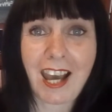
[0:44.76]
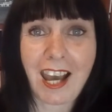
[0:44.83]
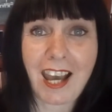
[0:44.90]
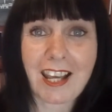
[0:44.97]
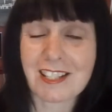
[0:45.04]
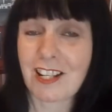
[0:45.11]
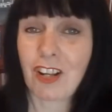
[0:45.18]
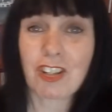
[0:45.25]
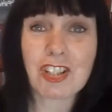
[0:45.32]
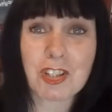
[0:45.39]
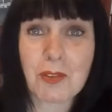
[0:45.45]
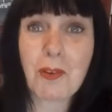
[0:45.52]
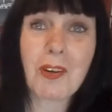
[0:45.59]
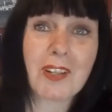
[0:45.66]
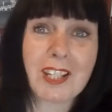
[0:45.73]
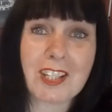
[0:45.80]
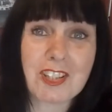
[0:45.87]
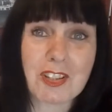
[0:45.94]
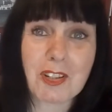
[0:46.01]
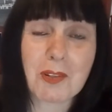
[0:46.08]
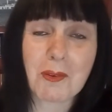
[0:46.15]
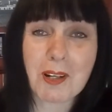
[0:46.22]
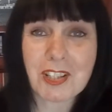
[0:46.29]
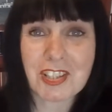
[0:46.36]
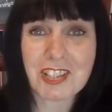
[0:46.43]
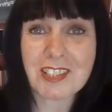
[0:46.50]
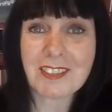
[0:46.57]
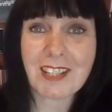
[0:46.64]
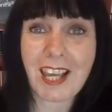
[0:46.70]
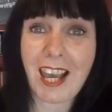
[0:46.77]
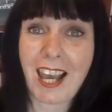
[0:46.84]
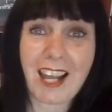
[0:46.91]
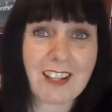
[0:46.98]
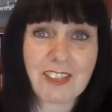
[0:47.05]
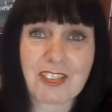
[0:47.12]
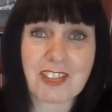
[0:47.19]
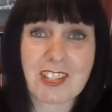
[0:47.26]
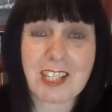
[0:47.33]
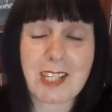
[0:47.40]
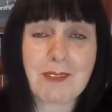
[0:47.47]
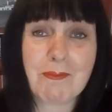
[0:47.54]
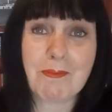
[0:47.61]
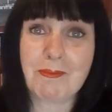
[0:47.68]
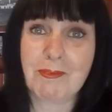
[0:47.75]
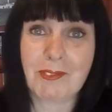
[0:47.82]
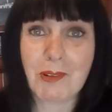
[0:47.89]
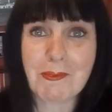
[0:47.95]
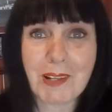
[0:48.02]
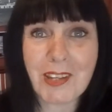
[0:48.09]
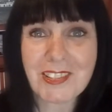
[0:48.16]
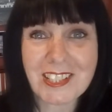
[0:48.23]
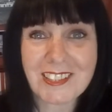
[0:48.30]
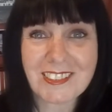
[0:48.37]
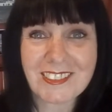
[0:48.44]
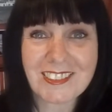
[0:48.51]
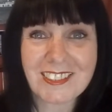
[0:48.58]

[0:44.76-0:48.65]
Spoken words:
As long as you all enjoy watching, I'll just keep uploading.